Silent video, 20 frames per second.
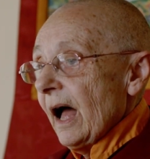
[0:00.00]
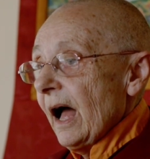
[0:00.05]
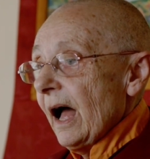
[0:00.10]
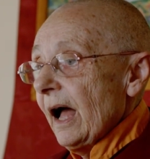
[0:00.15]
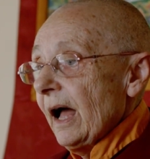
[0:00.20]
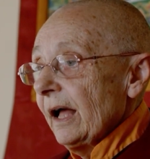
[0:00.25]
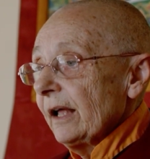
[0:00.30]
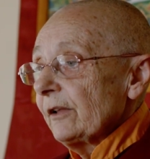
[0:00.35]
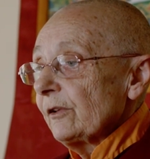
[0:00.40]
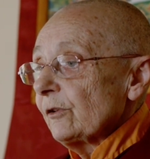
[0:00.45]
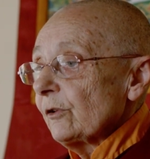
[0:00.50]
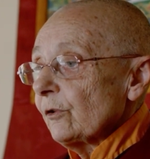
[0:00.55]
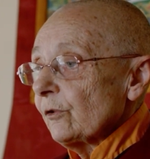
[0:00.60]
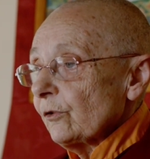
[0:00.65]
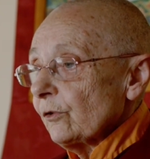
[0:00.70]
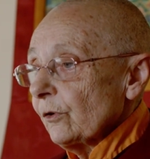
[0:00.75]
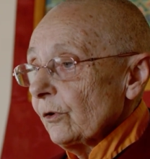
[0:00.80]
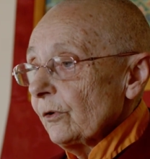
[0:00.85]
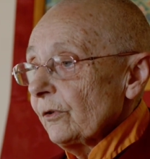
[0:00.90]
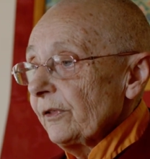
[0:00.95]
And
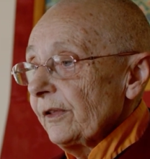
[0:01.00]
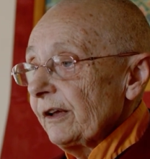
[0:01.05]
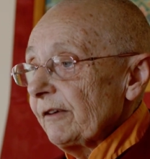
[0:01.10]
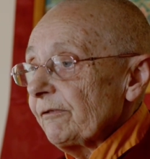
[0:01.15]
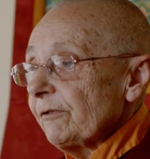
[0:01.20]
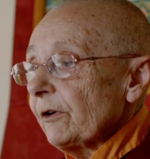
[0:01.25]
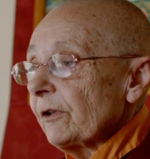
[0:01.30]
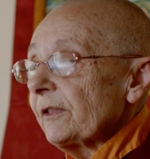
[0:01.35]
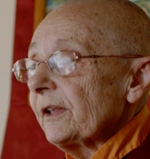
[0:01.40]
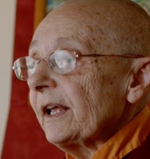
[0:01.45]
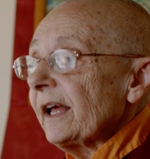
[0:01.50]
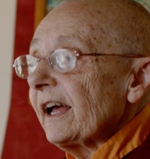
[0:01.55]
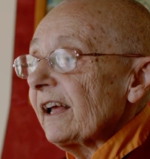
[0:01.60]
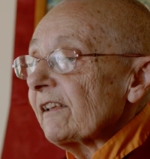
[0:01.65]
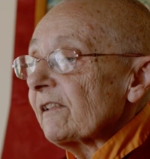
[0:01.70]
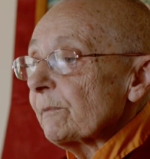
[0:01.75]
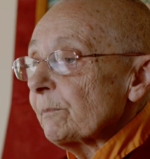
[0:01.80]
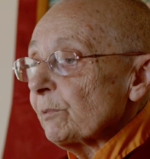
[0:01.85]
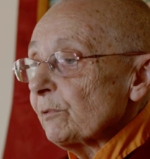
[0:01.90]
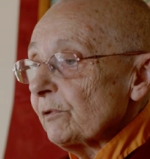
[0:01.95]
so therefore the
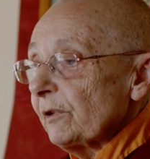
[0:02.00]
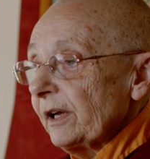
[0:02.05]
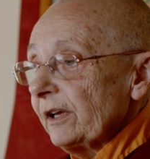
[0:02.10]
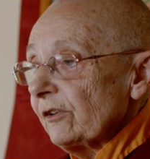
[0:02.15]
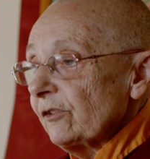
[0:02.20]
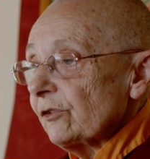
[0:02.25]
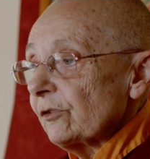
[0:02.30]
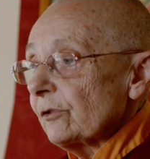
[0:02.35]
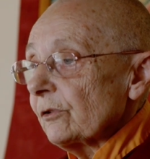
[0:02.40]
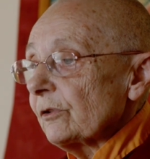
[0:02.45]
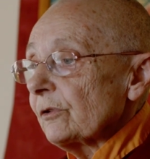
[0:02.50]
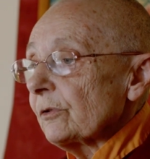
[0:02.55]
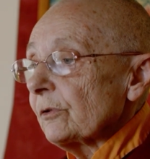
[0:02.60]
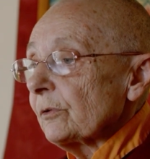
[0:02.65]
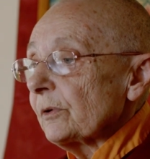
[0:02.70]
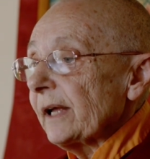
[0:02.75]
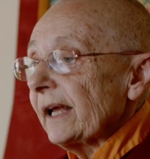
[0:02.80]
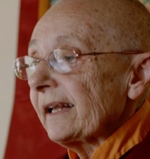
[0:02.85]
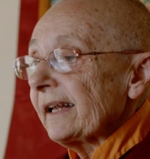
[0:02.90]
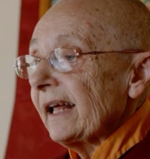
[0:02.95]
aspiration
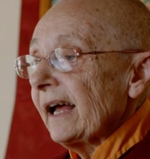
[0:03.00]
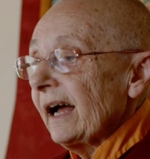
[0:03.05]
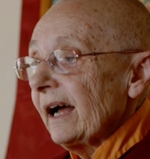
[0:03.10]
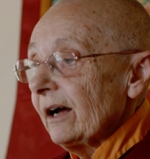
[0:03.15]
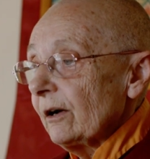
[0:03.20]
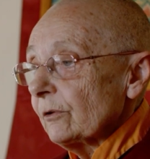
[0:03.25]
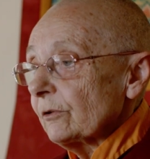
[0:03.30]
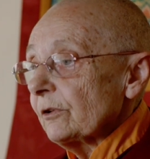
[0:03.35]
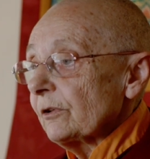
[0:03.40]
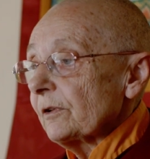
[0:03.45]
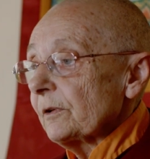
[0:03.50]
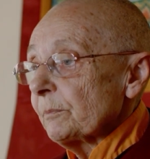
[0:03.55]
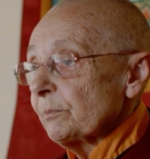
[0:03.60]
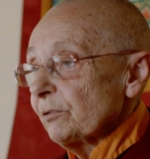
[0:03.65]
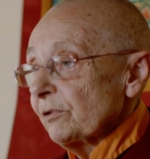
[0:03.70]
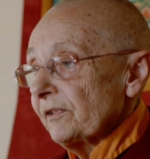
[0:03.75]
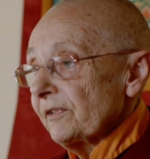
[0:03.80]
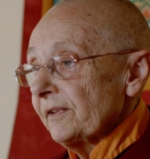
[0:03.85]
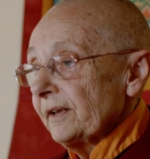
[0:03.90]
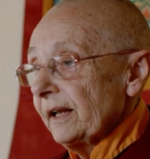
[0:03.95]
to get out of the
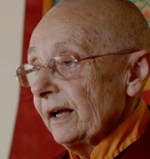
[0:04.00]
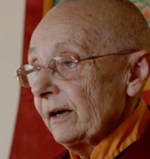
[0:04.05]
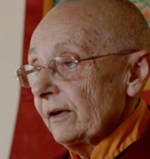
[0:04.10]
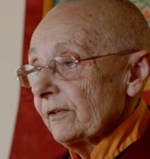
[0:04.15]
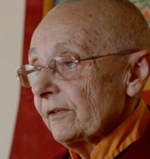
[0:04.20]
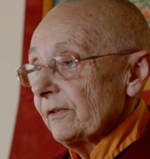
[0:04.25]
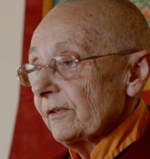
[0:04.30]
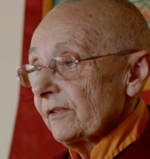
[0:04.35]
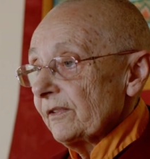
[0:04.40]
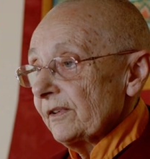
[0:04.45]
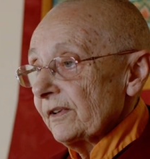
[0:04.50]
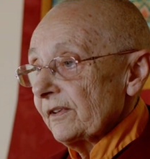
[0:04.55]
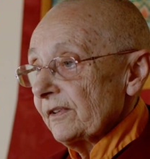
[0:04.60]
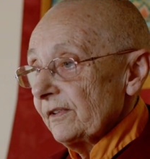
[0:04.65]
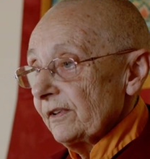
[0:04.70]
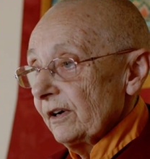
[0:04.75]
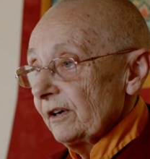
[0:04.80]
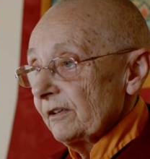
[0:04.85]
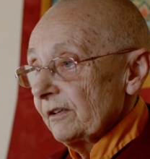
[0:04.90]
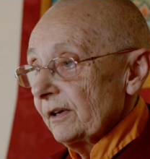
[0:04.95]
prison house of
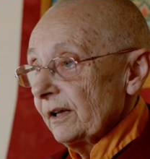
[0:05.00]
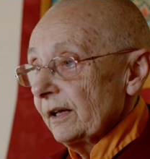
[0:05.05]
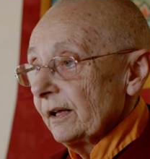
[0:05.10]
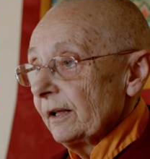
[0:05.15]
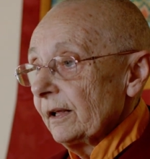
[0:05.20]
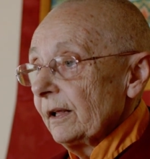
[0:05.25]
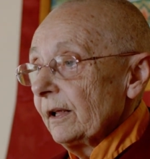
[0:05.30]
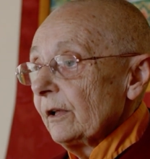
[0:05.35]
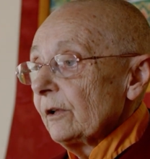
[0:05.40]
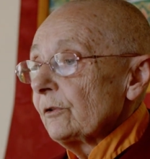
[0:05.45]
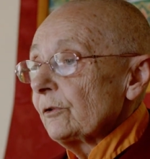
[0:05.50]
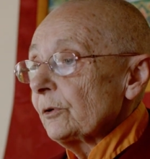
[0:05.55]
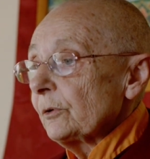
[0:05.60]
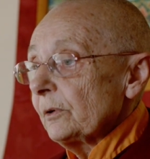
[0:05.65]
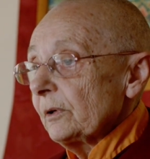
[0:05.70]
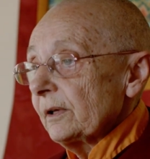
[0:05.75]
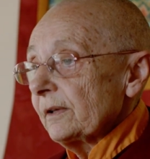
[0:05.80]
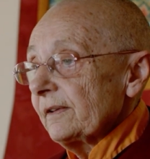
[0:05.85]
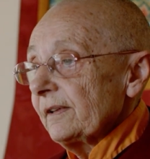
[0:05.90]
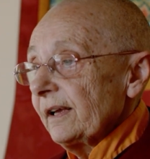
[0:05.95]
samsara,
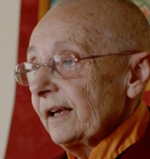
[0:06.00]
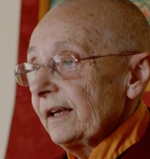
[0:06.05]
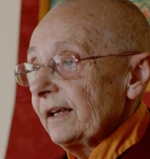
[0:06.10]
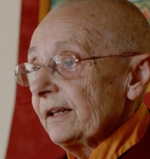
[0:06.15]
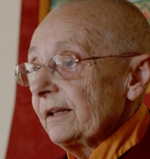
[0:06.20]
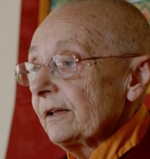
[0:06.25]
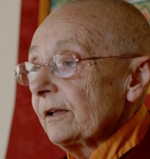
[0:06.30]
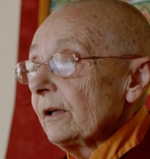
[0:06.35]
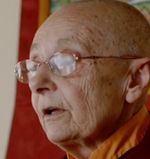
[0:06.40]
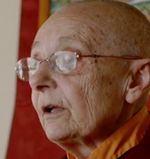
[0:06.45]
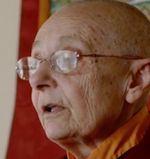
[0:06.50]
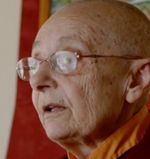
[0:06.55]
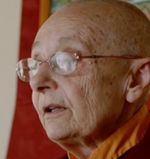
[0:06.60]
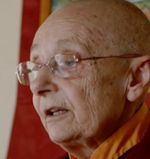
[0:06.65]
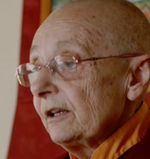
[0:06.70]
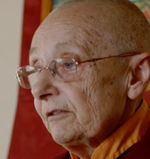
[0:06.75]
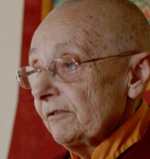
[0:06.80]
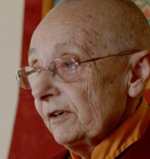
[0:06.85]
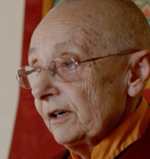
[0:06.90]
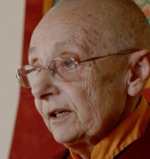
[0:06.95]
to attain
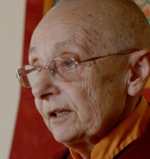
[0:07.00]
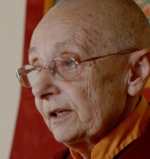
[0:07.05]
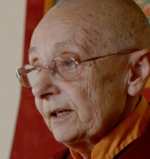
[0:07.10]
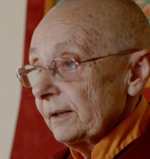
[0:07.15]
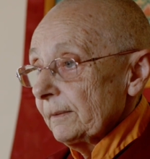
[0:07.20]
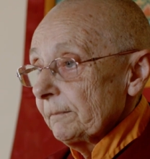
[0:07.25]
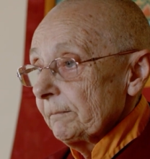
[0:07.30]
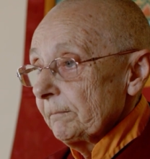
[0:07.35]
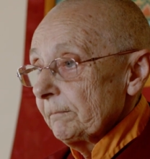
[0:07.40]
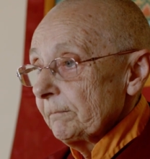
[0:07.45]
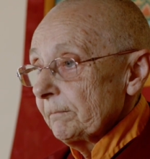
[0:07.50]
nirvana.